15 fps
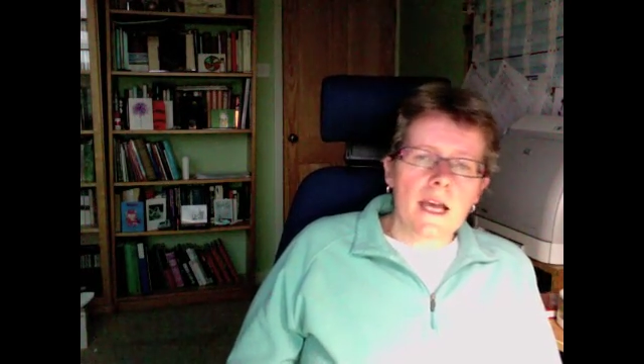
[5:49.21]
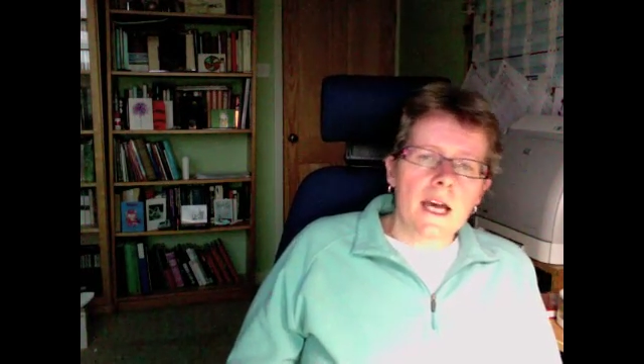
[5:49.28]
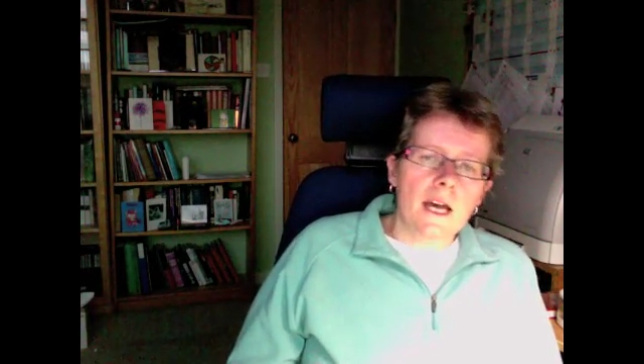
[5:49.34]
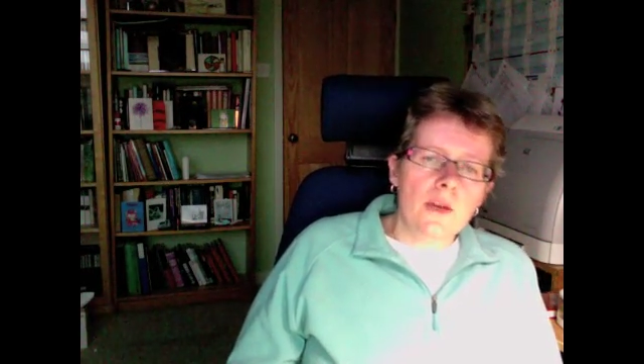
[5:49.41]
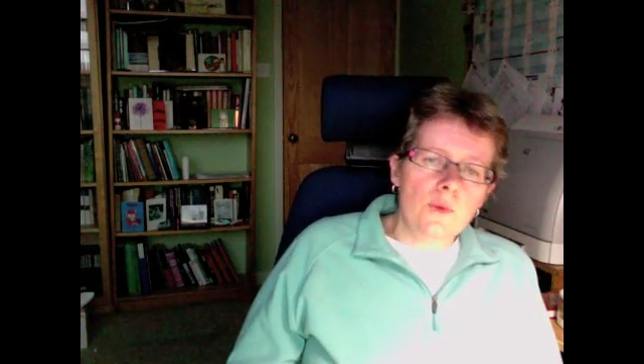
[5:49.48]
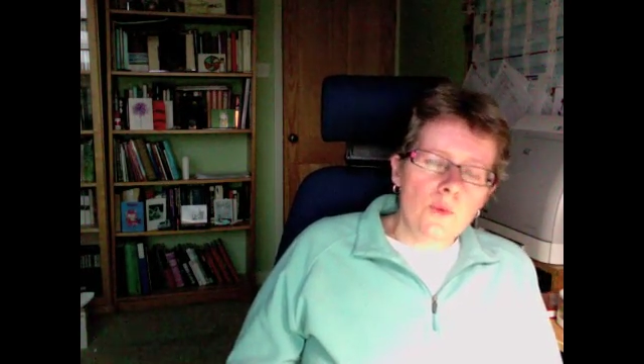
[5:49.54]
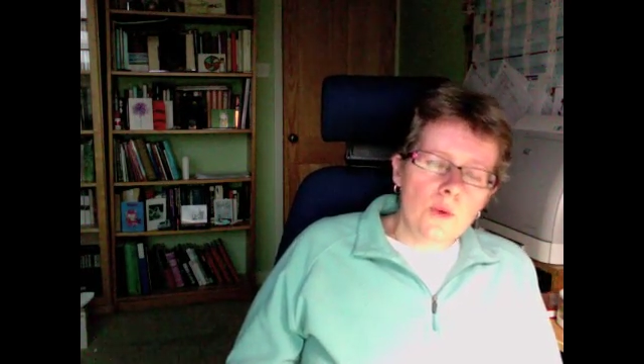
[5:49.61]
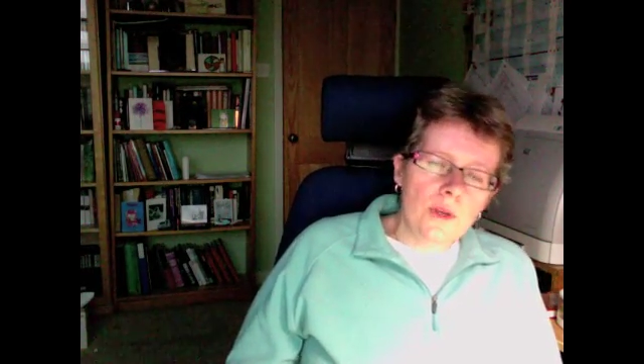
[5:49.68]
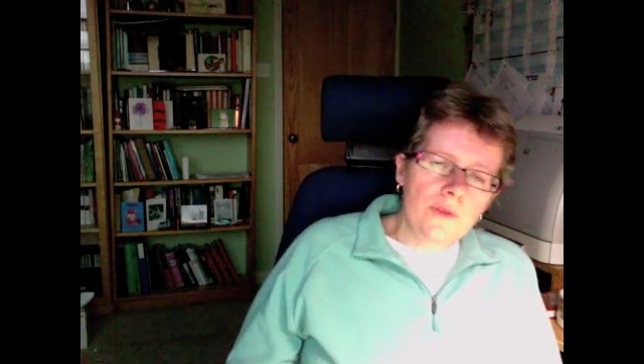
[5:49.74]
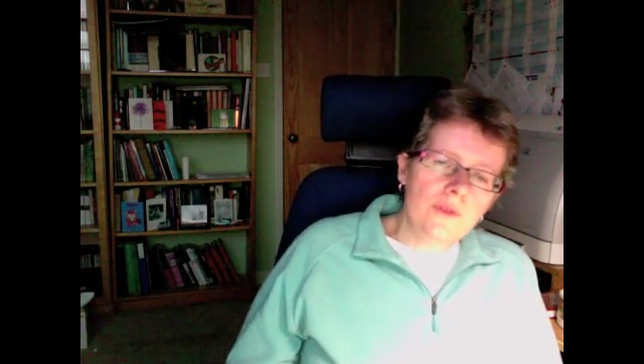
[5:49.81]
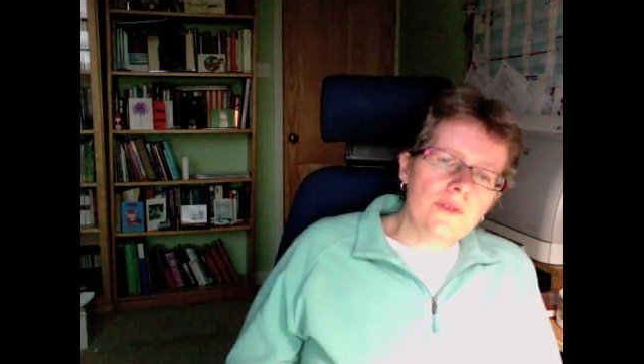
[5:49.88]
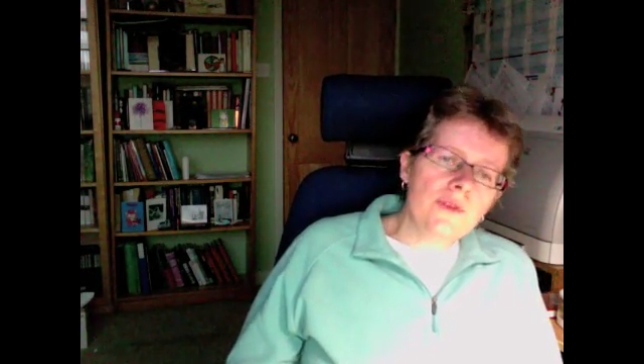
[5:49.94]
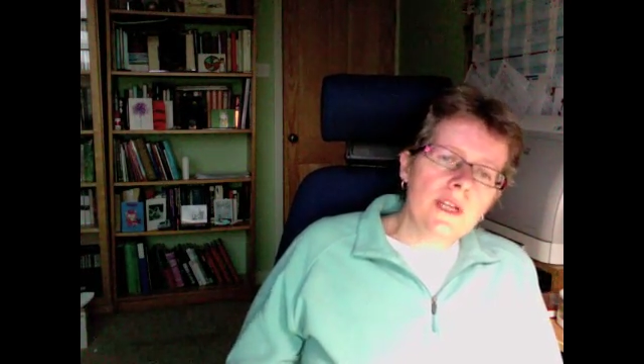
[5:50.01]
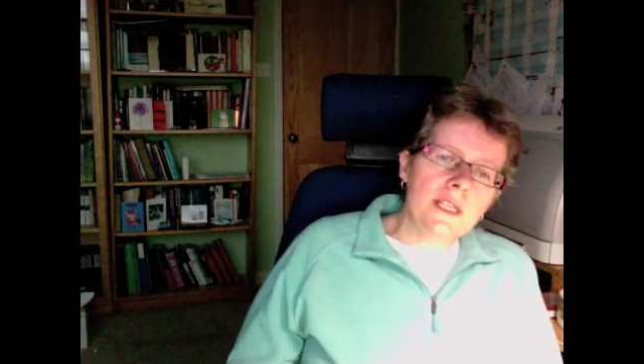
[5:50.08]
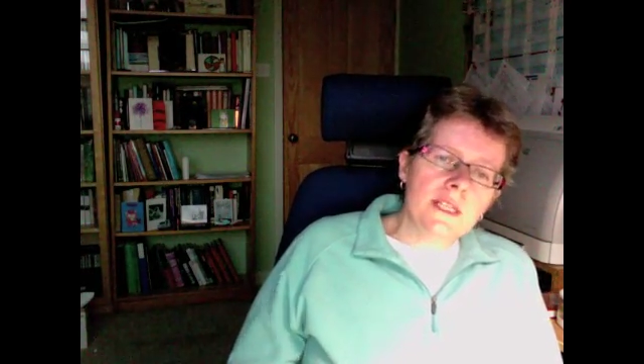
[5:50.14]
And one of
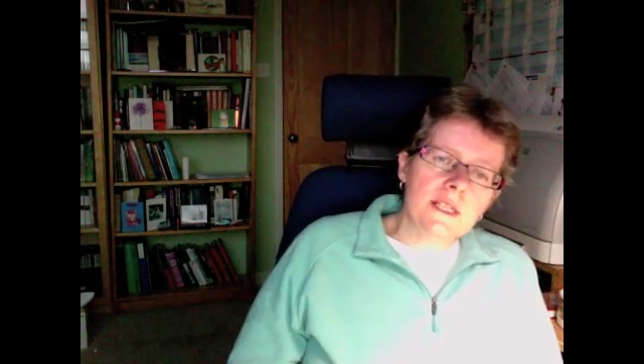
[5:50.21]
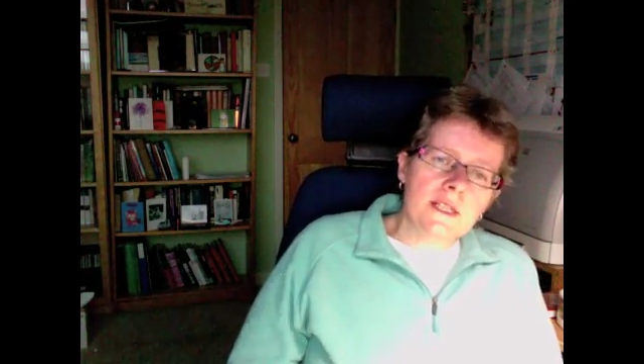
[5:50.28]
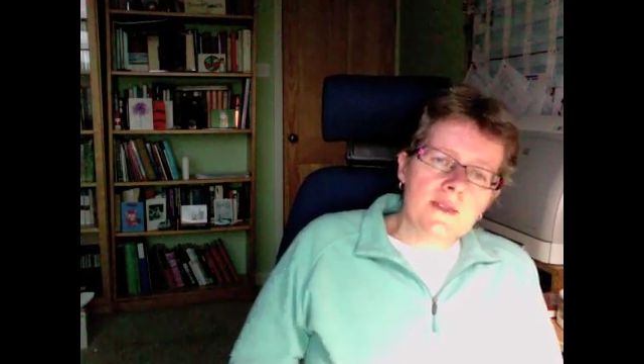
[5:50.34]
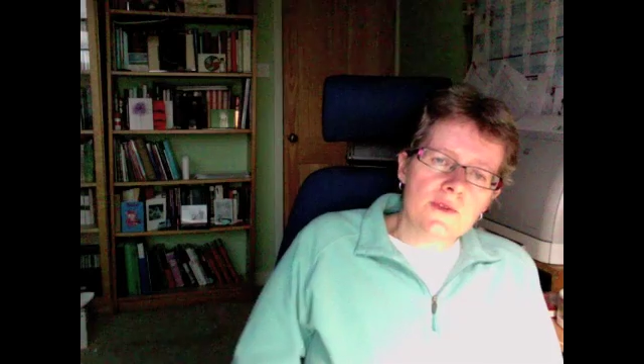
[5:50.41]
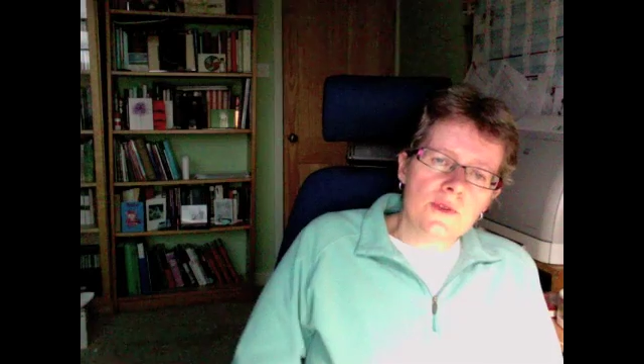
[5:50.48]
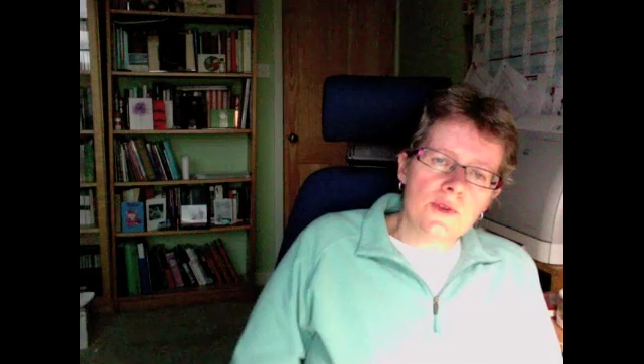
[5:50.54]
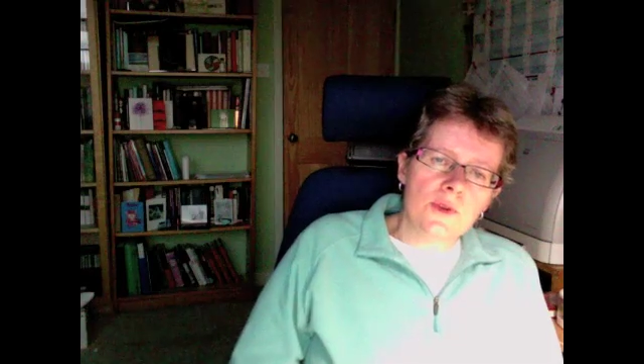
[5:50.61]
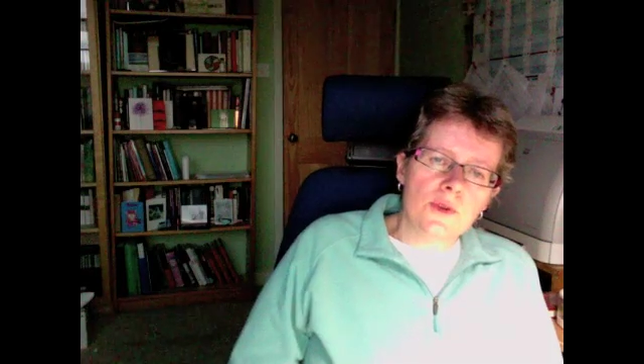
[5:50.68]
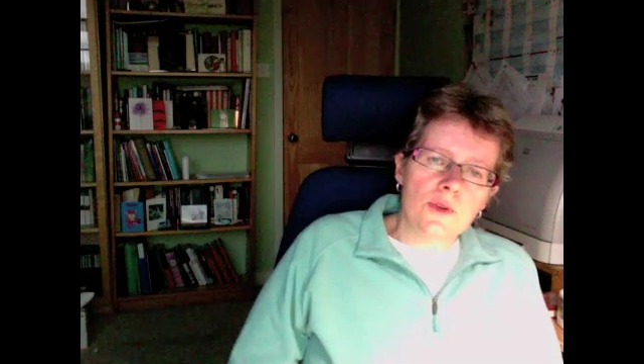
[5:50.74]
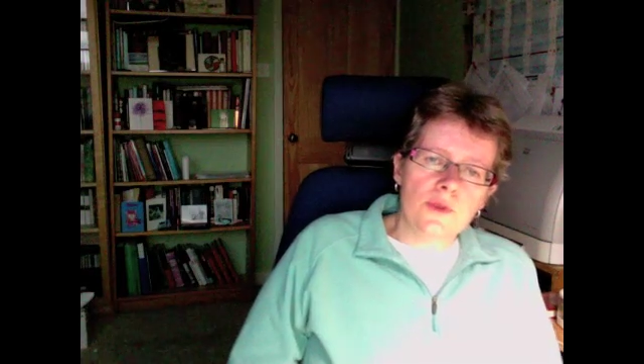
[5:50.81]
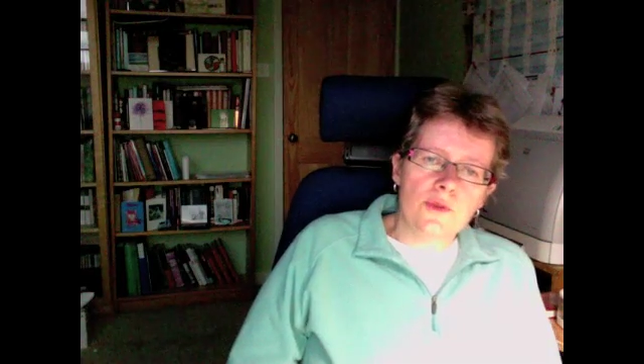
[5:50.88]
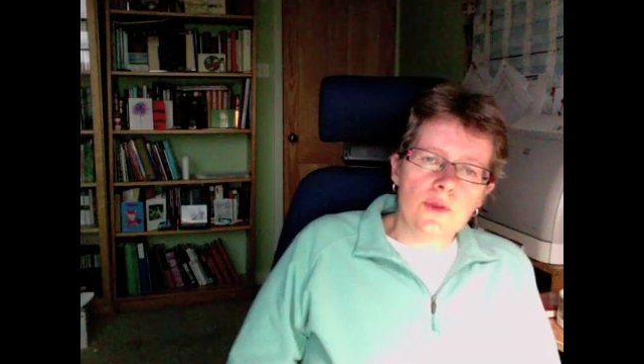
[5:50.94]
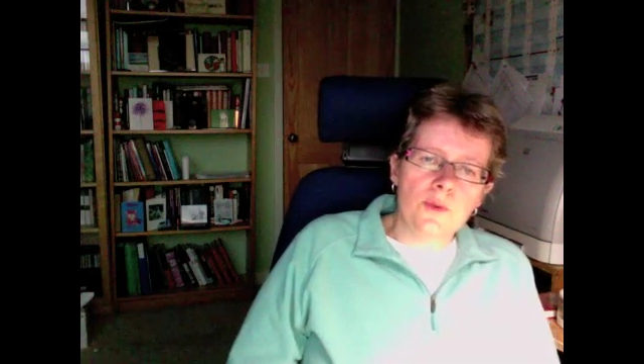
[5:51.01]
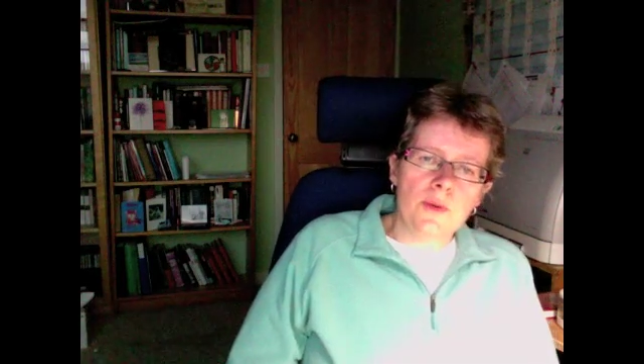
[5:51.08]
the reasons for